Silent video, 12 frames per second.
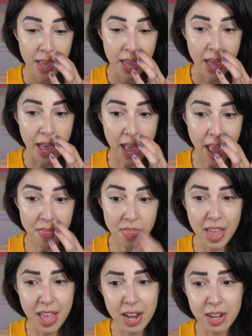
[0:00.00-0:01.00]
And
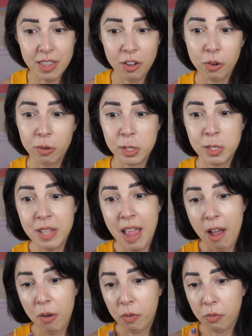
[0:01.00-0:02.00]
then there's
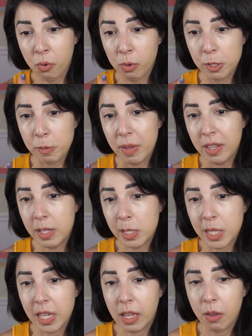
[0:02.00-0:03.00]
now, of course, been this
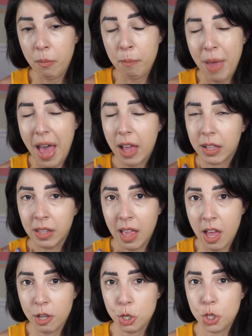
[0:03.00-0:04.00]
like
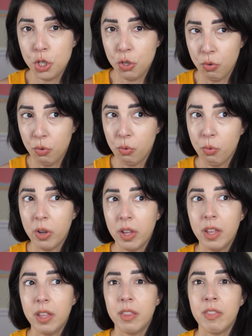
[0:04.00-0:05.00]
backlash to
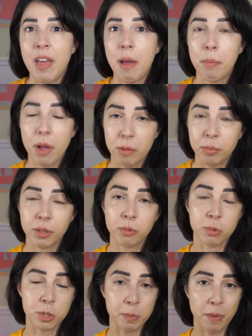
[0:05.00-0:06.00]
that public
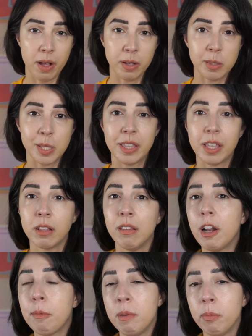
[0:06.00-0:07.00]
response. I think a
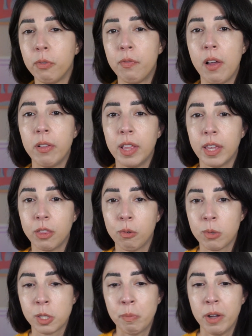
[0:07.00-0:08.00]
lot of people felt like the
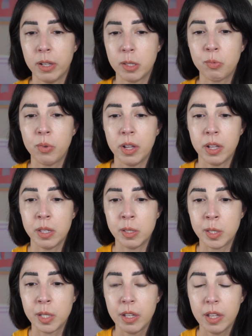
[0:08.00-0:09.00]
response
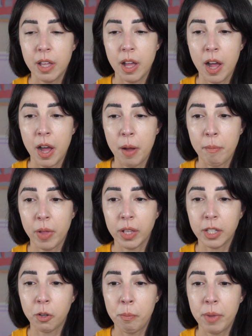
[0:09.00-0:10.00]
was a
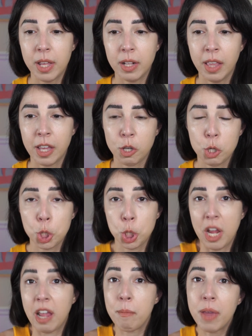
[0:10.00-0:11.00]
little bit like
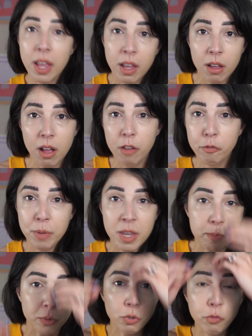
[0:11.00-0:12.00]
shaming of
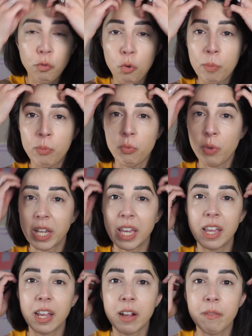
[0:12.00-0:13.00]
people for
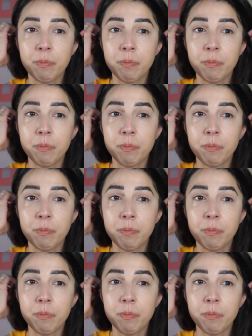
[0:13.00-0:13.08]
bringing